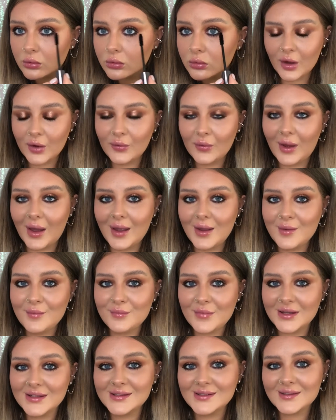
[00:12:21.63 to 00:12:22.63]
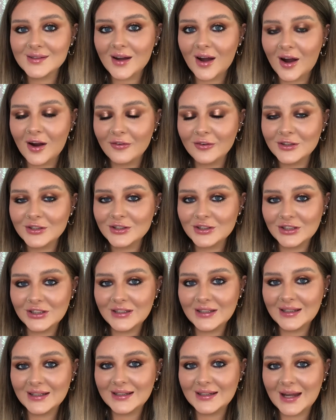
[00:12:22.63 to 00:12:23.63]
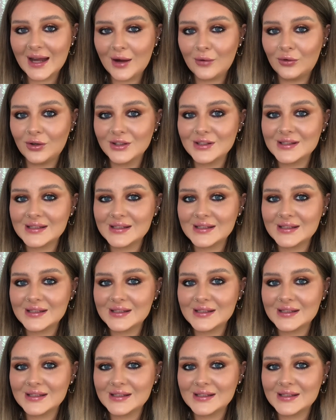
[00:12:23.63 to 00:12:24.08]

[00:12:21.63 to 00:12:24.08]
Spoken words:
Okay, mascara done. Now onto